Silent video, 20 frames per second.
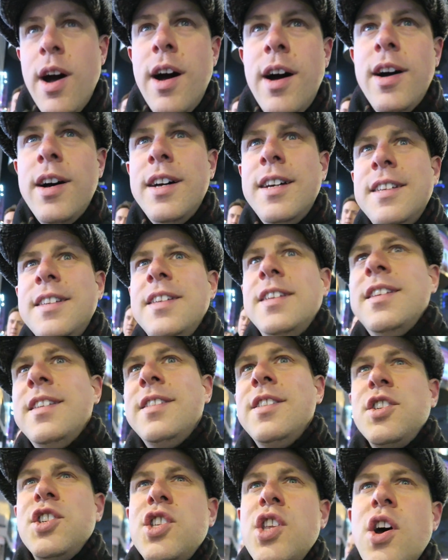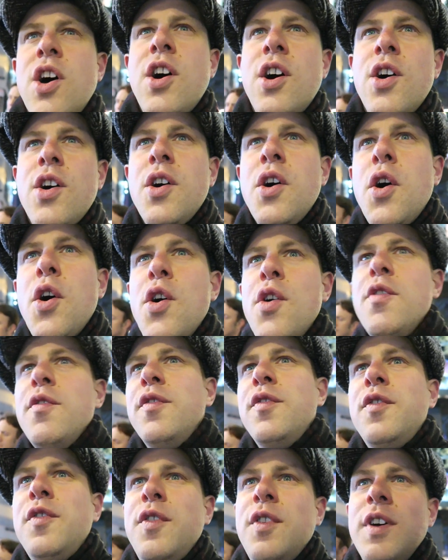are the start of
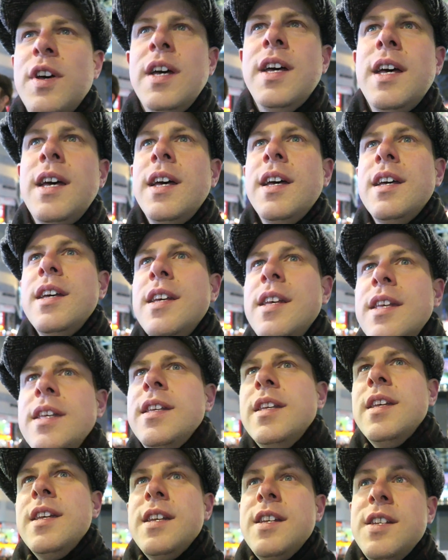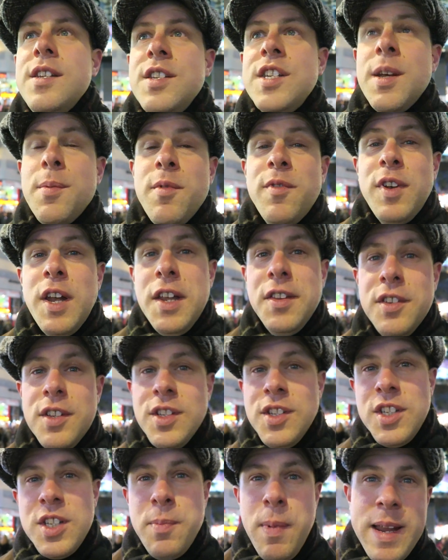some of
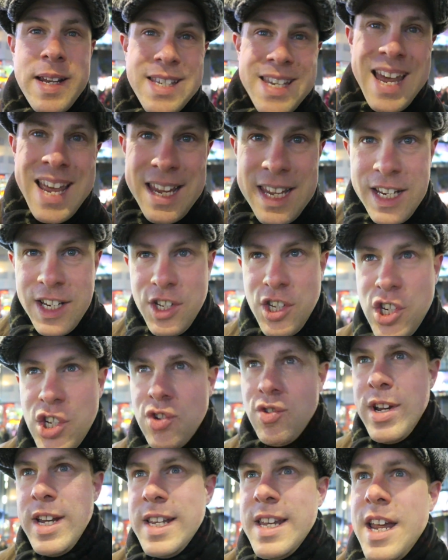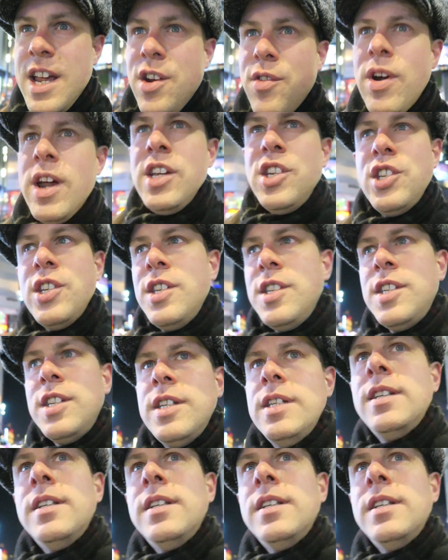London's spectacular street decorations.